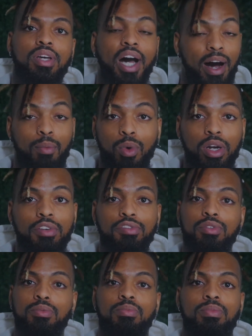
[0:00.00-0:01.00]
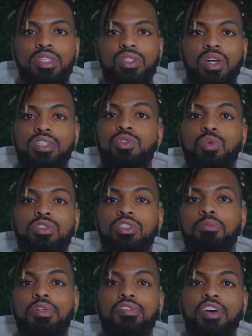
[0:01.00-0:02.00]
I'm one of them. So I just want you
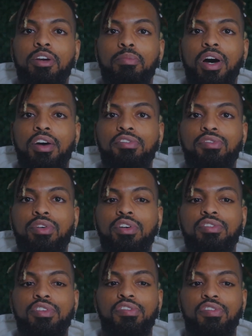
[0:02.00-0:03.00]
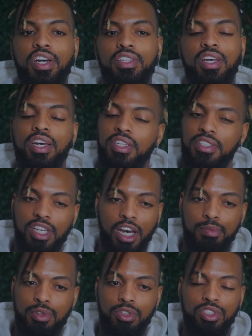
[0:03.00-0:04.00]
to be very mindful of the fact that
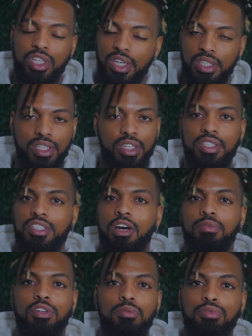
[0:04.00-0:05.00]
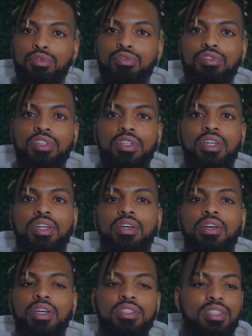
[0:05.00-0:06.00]
anytime you're changing, anytime you're improving,
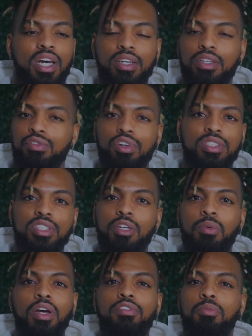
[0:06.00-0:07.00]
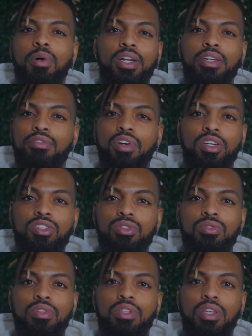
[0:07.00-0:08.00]
it's not gonna resonate with everybody around you.
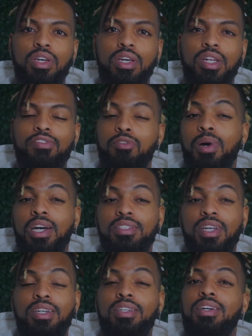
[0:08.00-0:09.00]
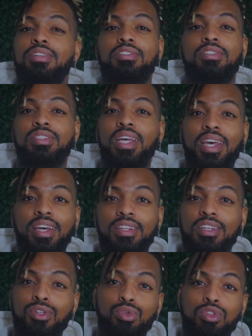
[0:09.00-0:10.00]
And everybody's not gonna understand the
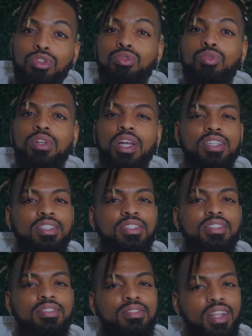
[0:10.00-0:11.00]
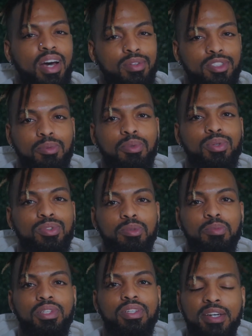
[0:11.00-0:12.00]
new you, and that's how it's supposed to
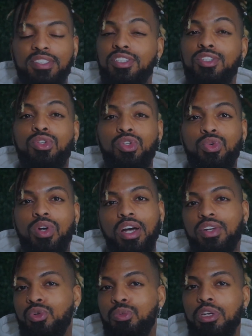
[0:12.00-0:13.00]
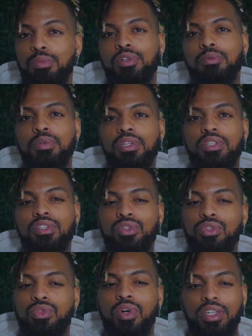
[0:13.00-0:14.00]
be. Because the new you got new people to meet, the new
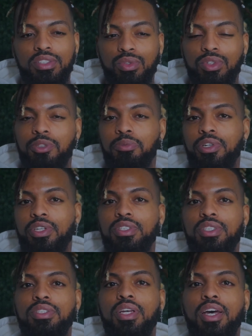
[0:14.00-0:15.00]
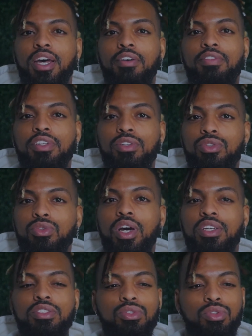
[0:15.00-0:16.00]
you has new experiences to have, the new you
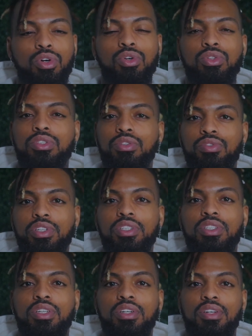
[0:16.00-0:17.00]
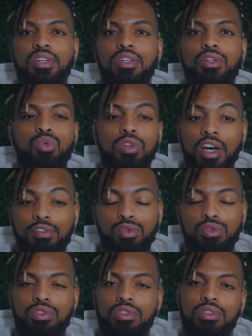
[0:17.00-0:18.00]
has new goals to reach, new
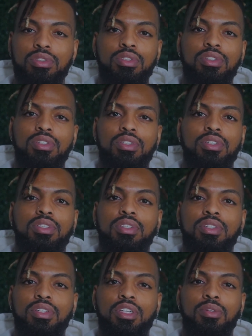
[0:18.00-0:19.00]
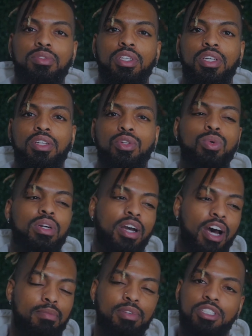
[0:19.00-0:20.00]
levels, you know what I'm saying, new
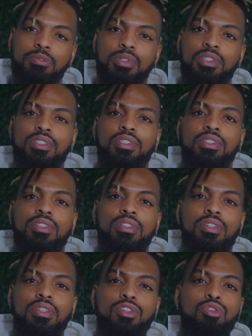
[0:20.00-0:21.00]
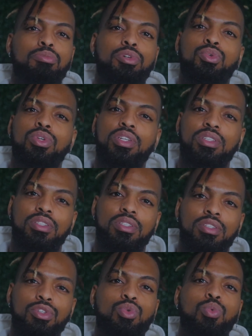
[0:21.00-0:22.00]
accomplishments, new beauties,
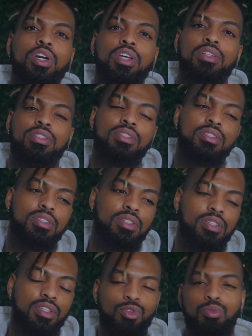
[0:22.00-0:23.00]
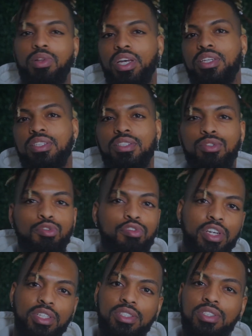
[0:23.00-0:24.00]
new wins, new places, new
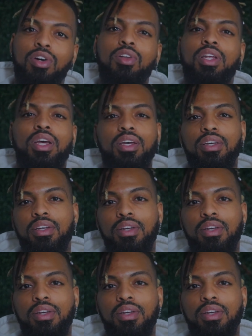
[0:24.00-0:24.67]
faces, all of that.